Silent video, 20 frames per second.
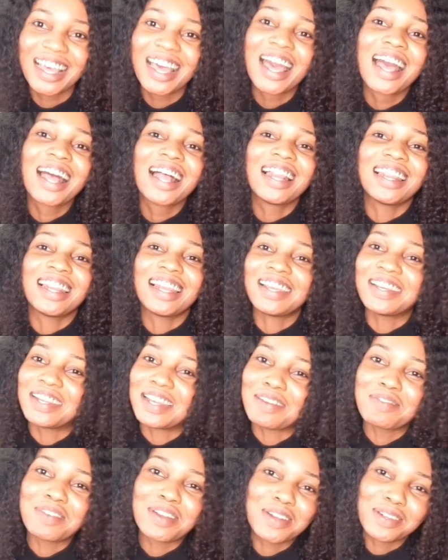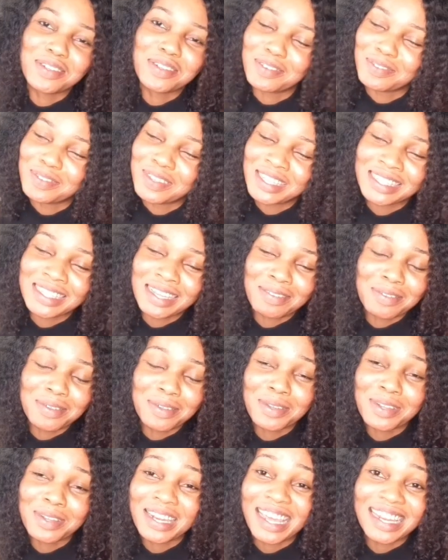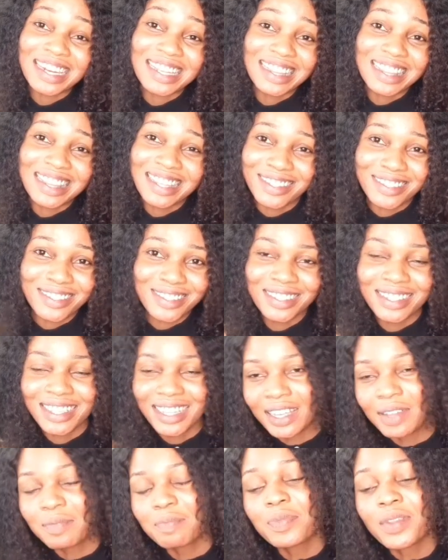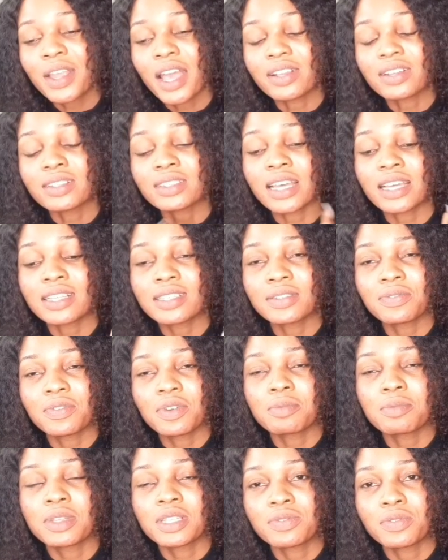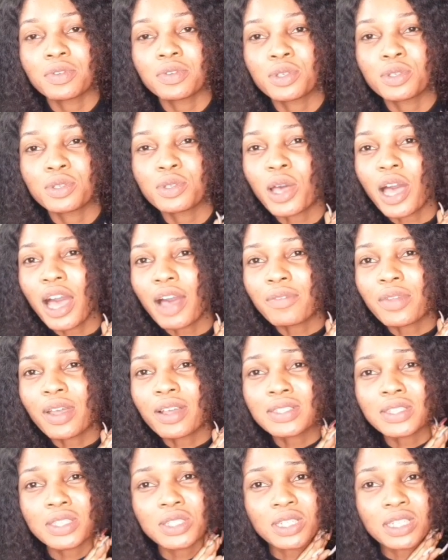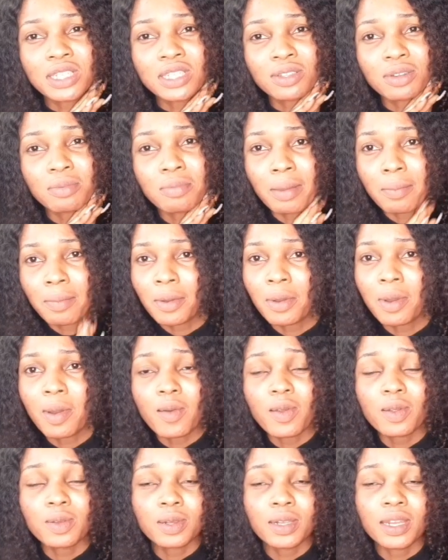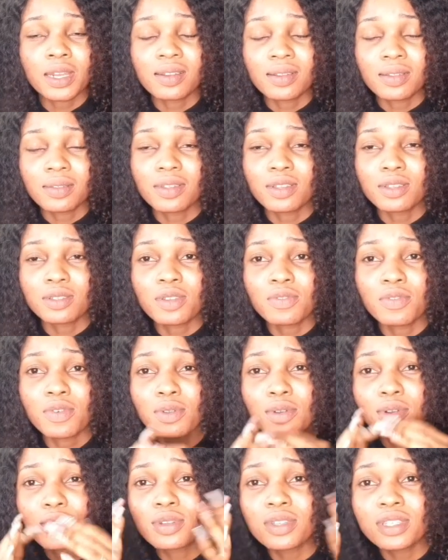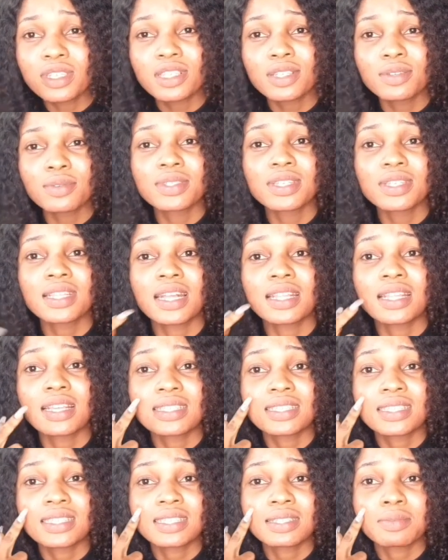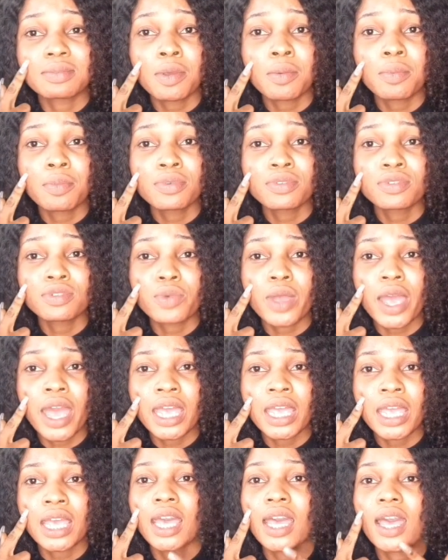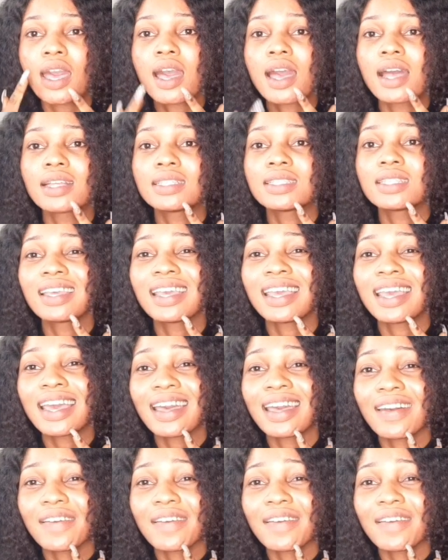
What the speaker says: I've not done anything today. I just like to film this video, so I've not actually done my makeup, I've not done anything. So if you look closely, you see that there's pimples right here and here.